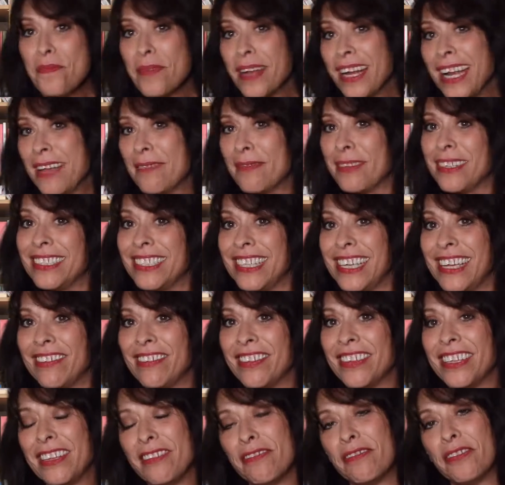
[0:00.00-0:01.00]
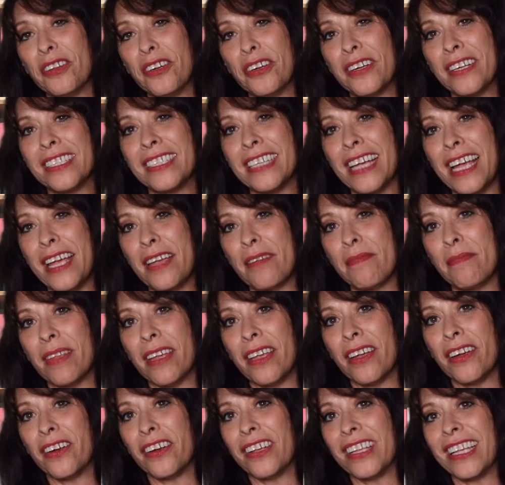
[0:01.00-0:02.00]
my name is EvaLyn Flores. I am
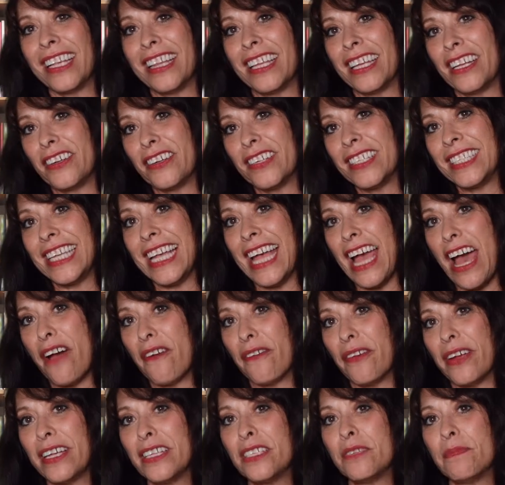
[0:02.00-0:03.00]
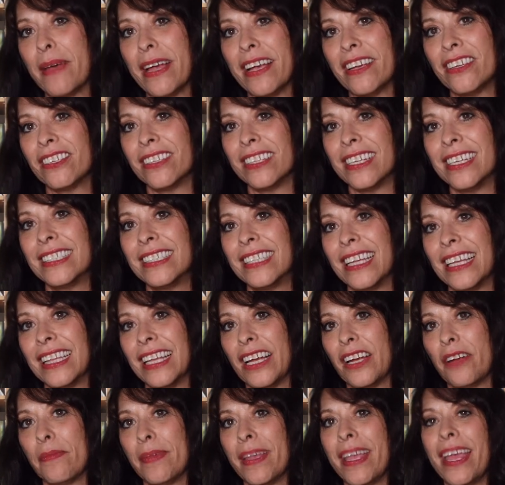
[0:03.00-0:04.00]
the Early Literacy Outreach Specialist at
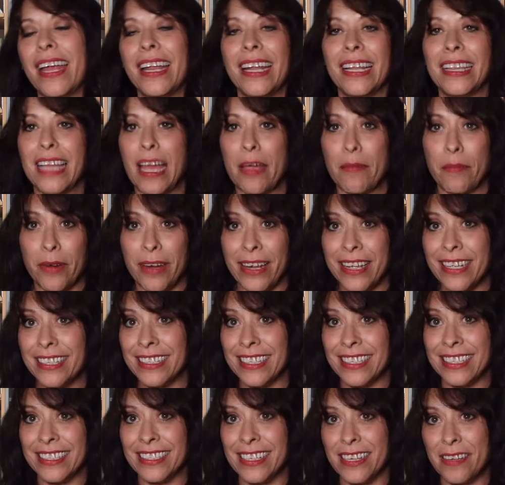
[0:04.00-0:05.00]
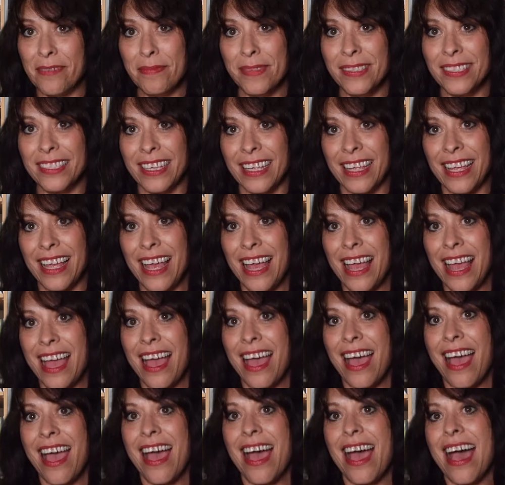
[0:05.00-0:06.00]
Laramie County Library Systems.
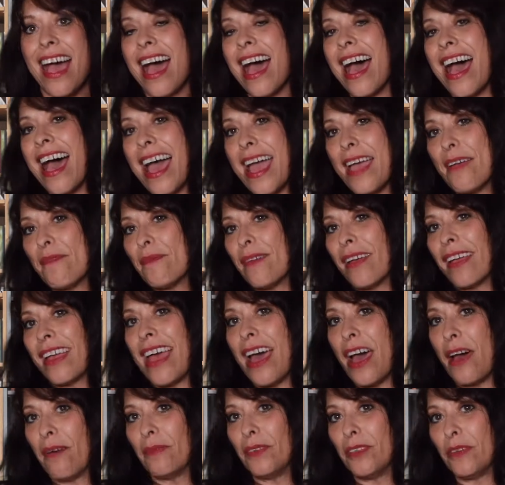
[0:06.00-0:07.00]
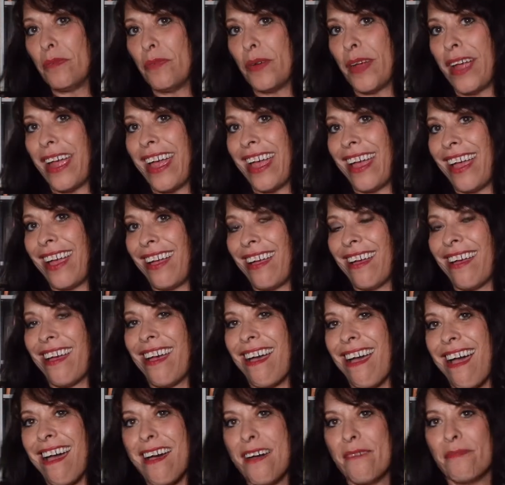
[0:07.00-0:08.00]
I help to bring
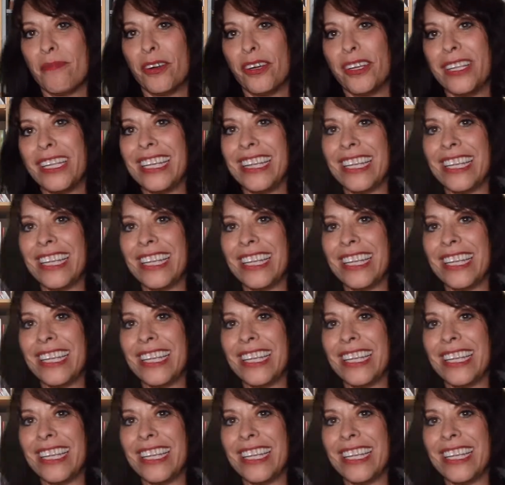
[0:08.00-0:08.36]
early